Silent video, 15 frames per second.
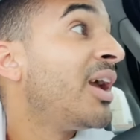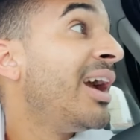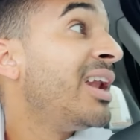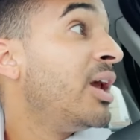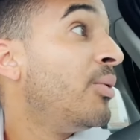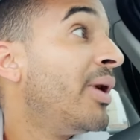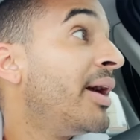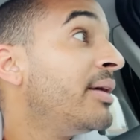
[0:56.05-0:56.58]

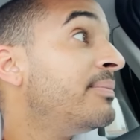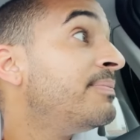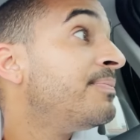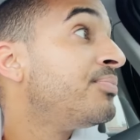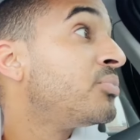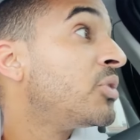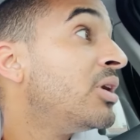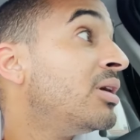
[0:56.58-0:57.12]
Anyway,
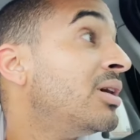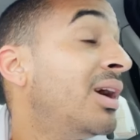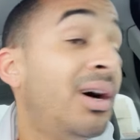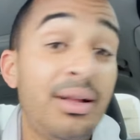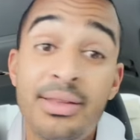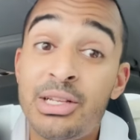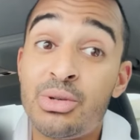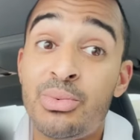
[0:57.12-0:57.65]

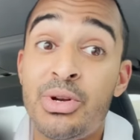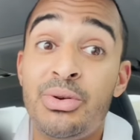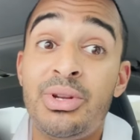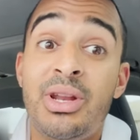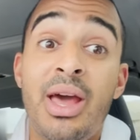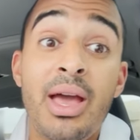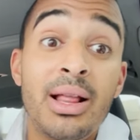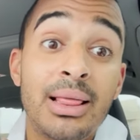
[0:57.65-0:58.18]
uh, that's what we're doing
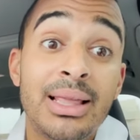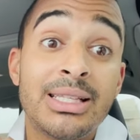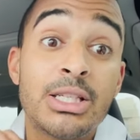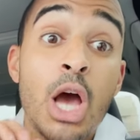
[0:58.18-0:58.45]
today. Let's